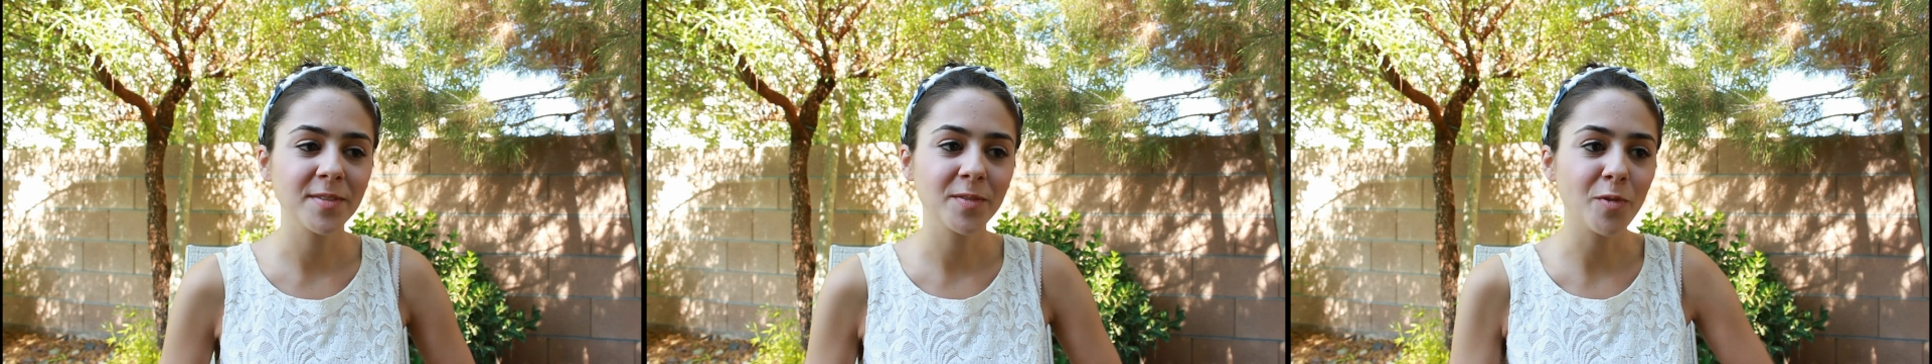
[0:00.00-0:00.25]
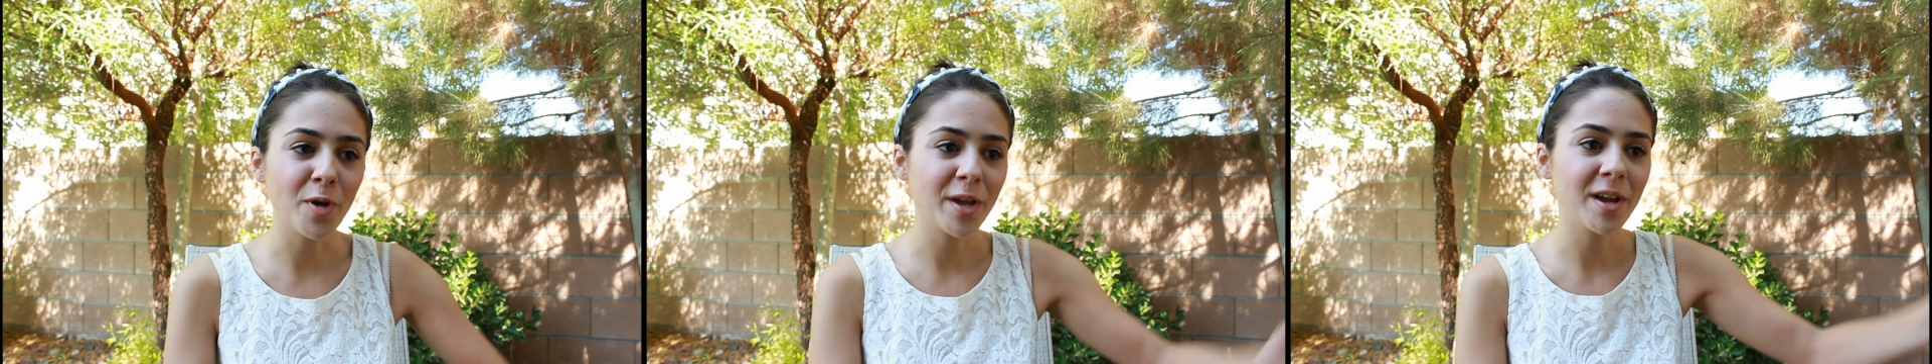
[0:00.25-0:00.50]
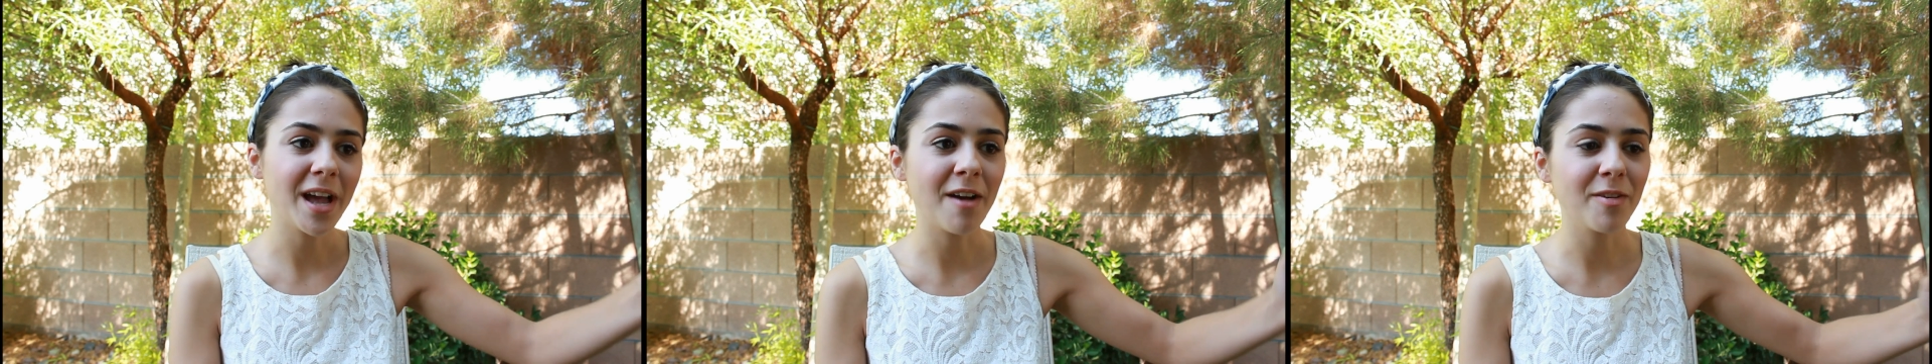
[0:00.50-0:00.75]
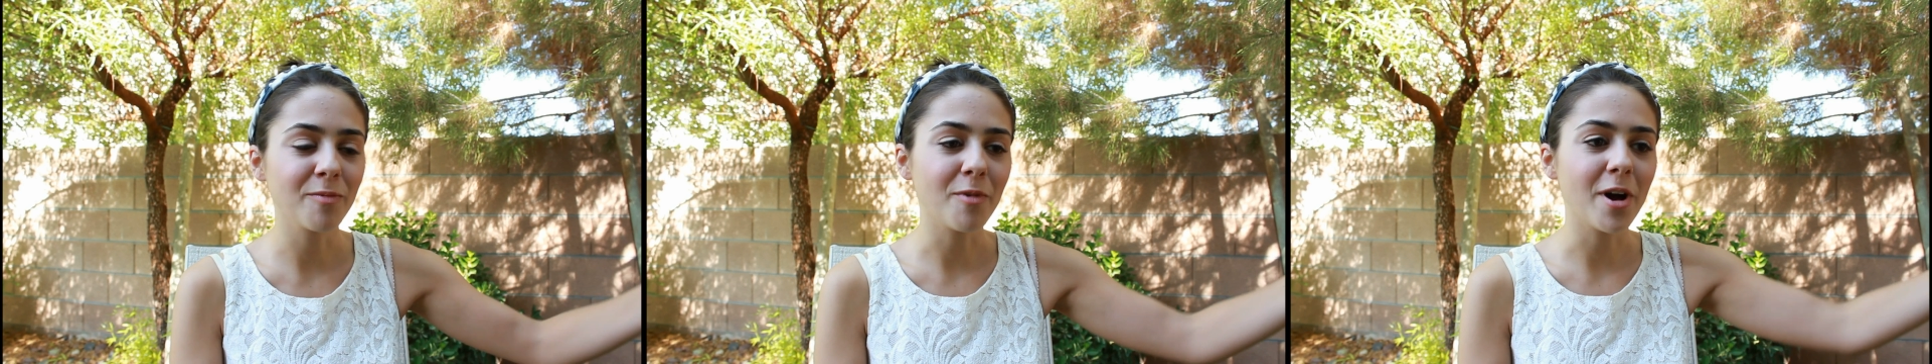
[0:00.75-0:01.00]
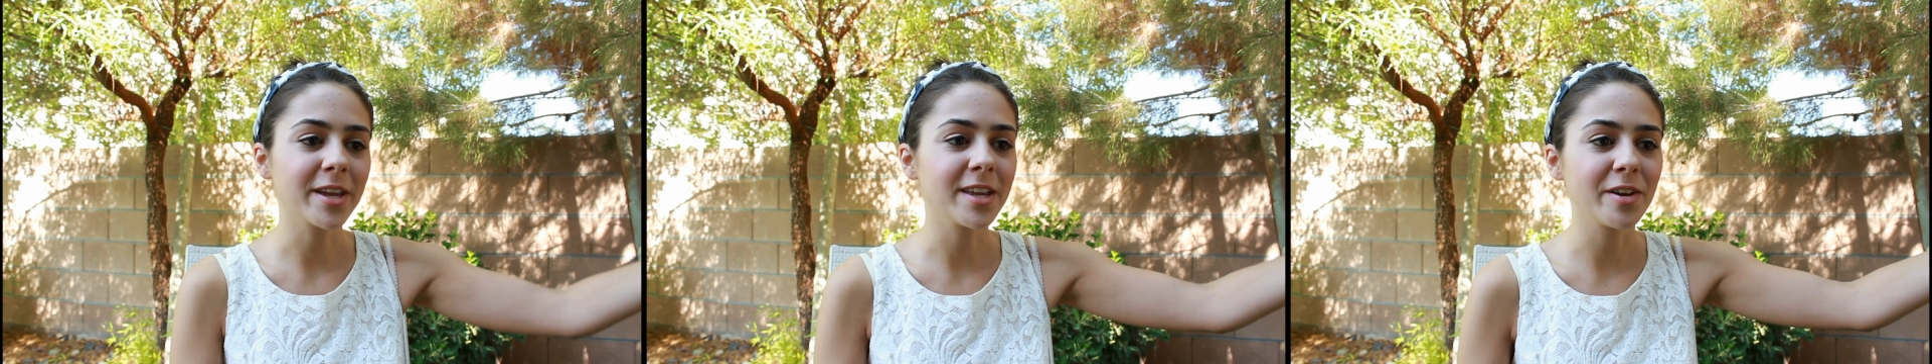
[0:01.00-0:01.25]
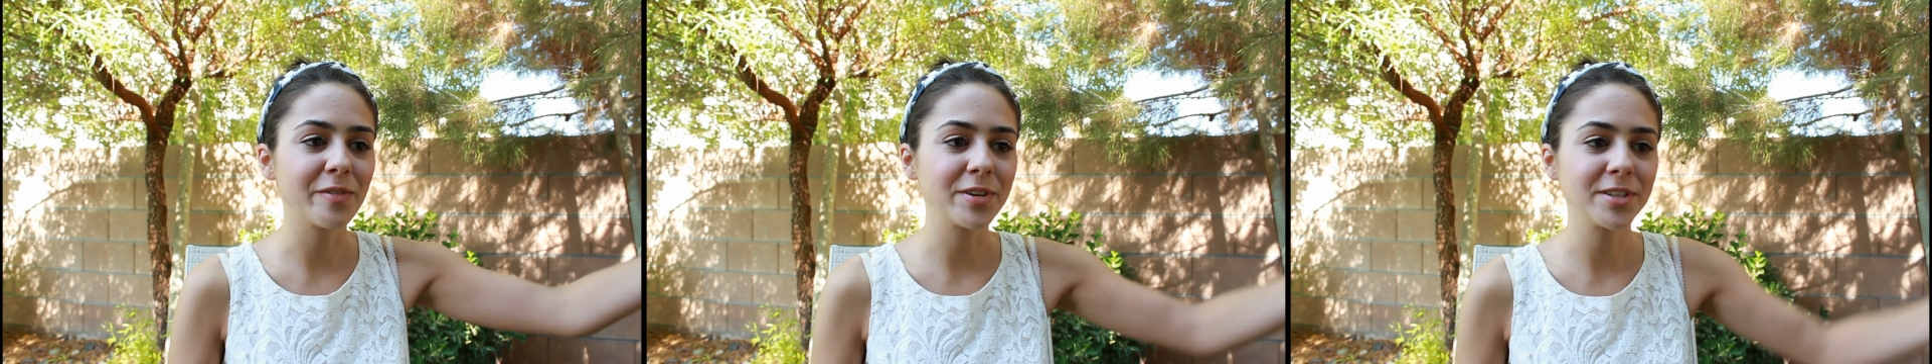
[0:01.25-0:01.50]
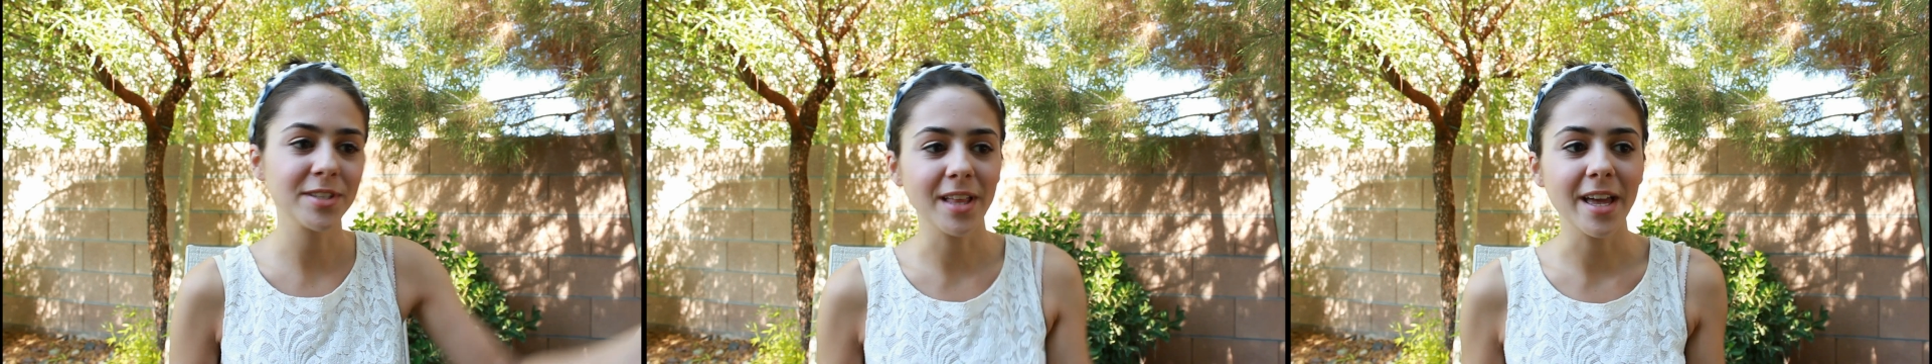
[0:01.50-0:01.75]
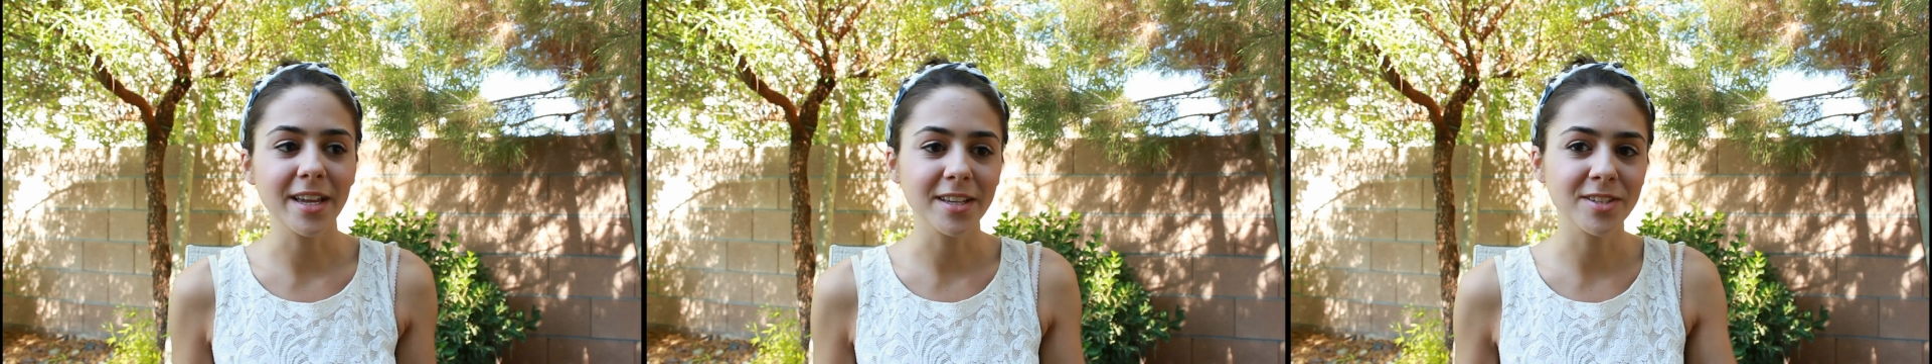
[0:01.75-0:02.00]
going out and walking over to
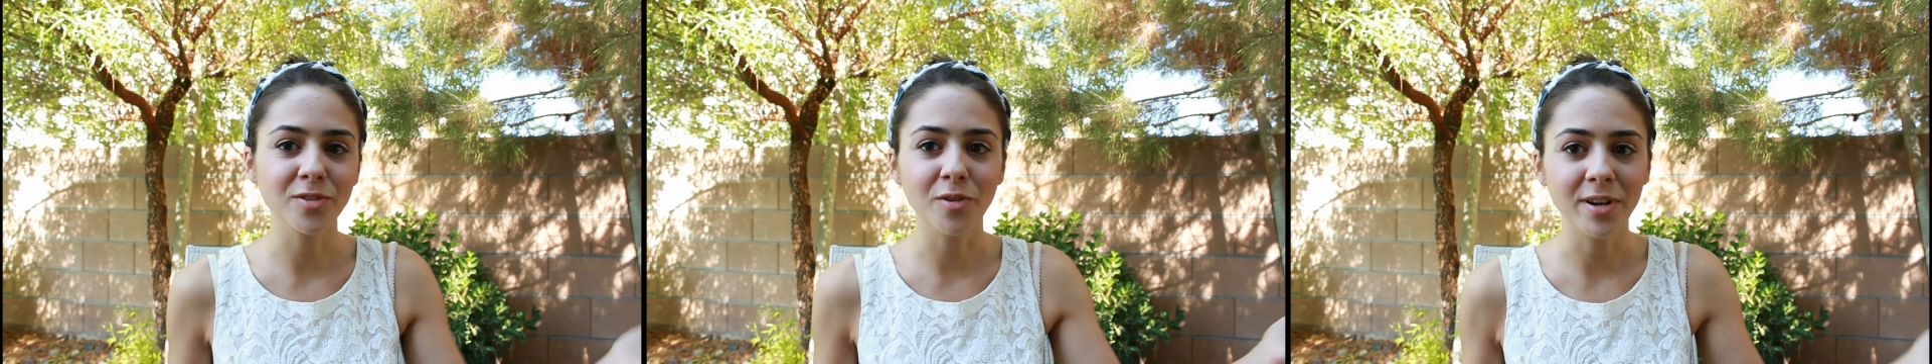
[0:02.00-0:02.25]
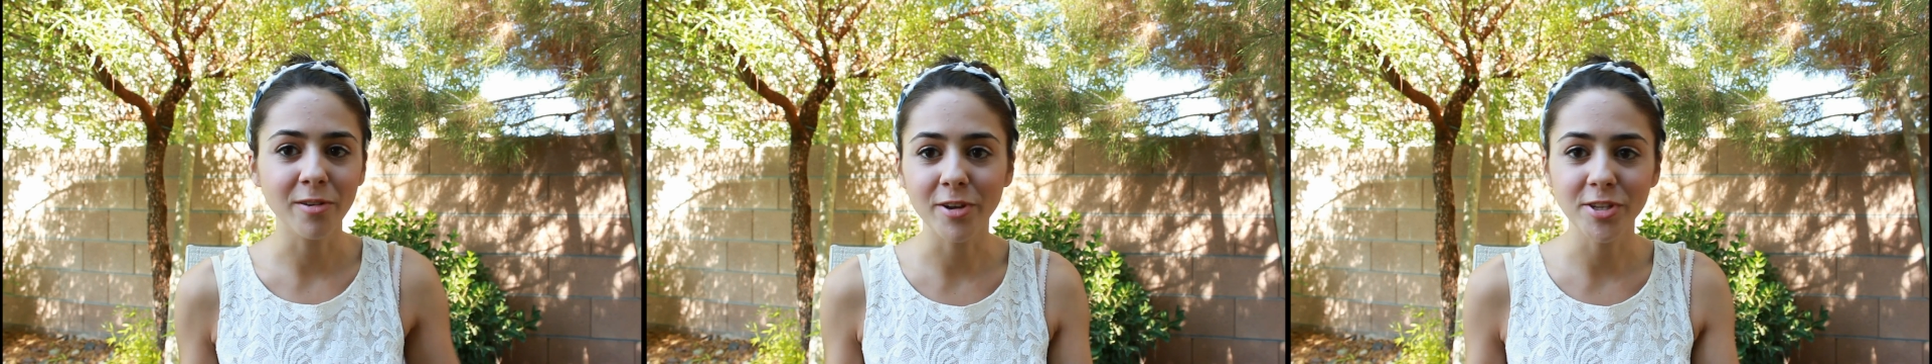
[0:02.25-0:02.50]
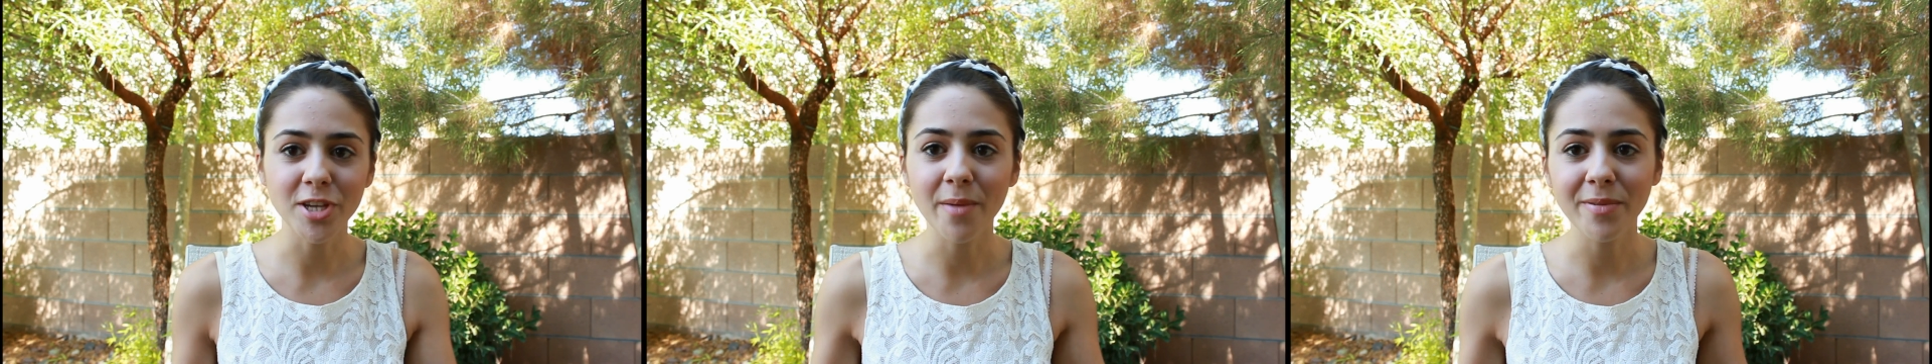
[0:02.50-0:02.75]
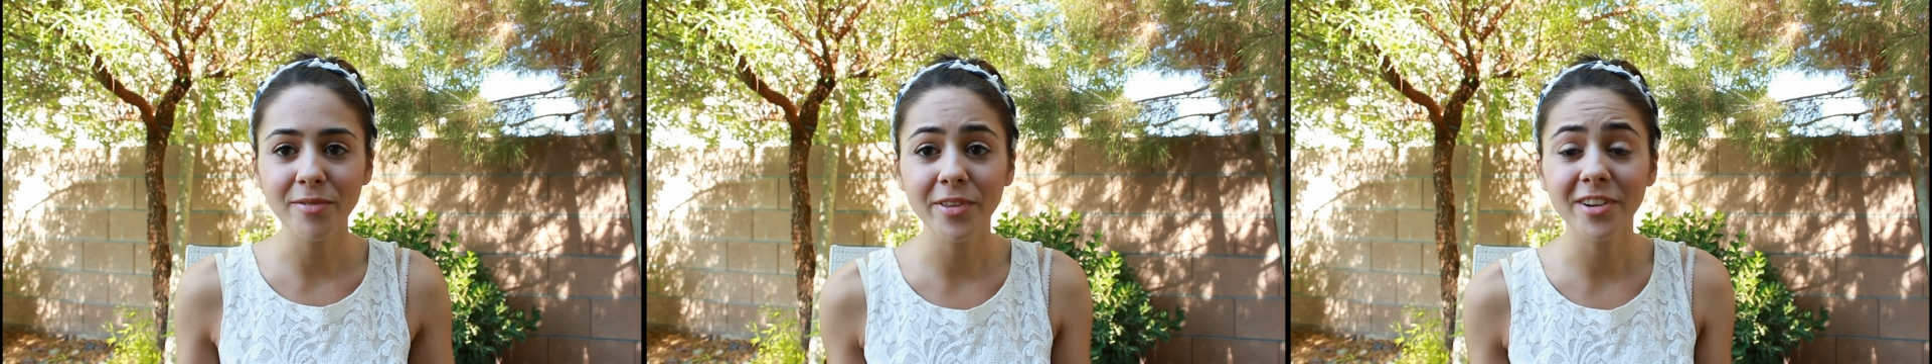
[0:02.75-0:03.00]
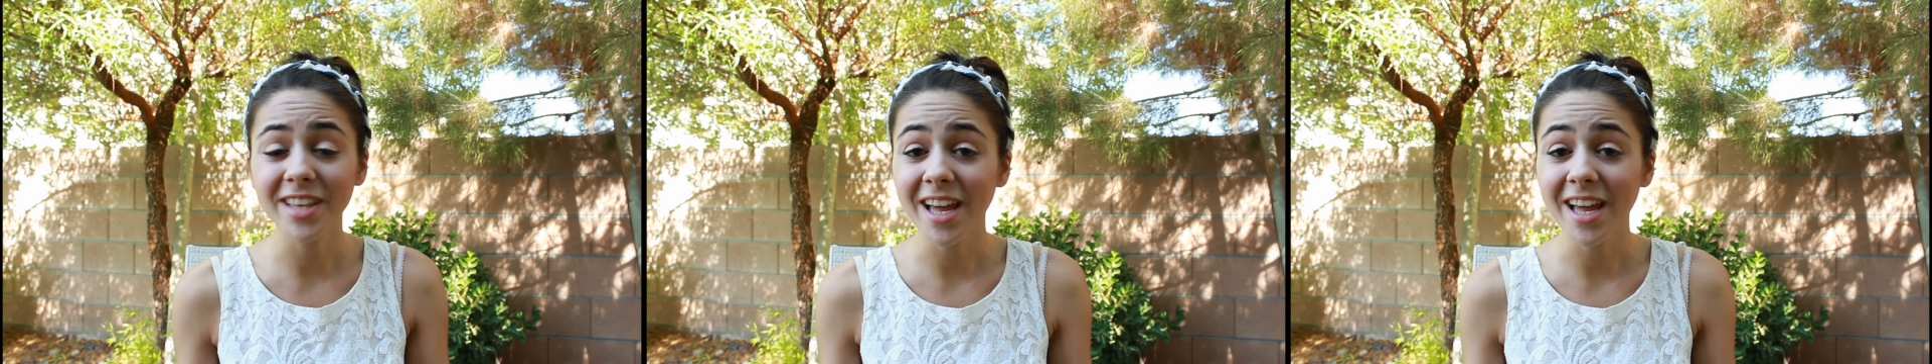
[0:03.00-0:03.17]
like a store and going shopping with her,